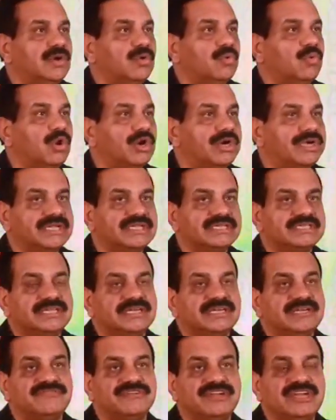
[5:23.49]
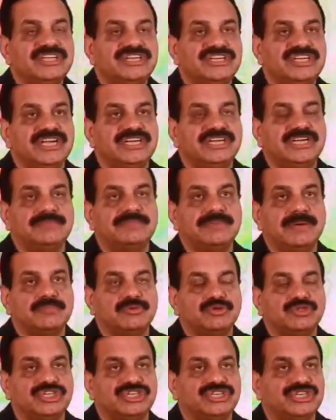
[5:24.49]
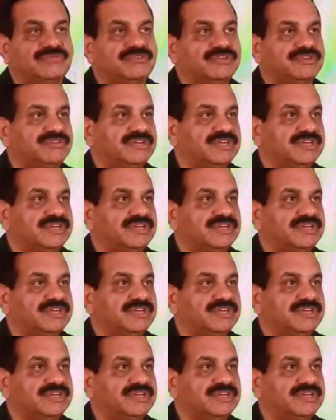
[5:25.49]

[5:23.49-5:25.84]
what is the differentiated proposition which